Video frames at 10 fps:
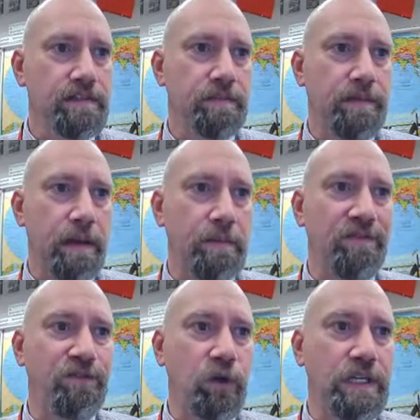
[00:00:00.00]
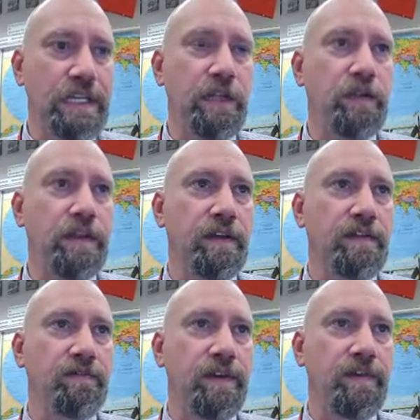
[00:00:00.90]
September 14,
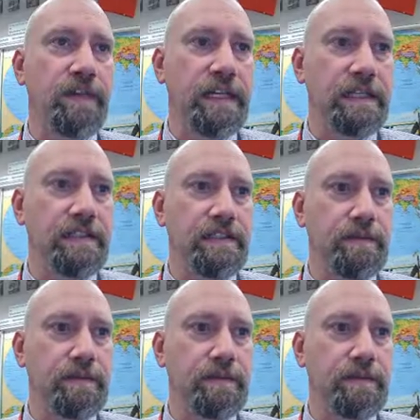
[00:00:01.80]
2015.